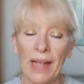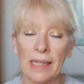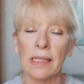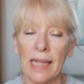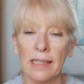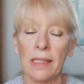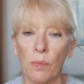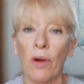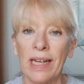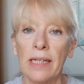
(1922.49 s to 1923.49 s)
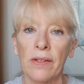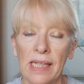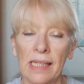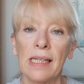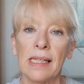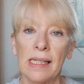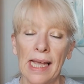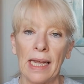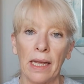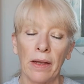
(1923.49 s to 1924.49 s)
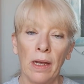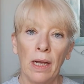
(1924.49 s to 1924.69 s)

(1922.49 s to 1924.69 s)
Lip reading: That's what he does. That's his thing.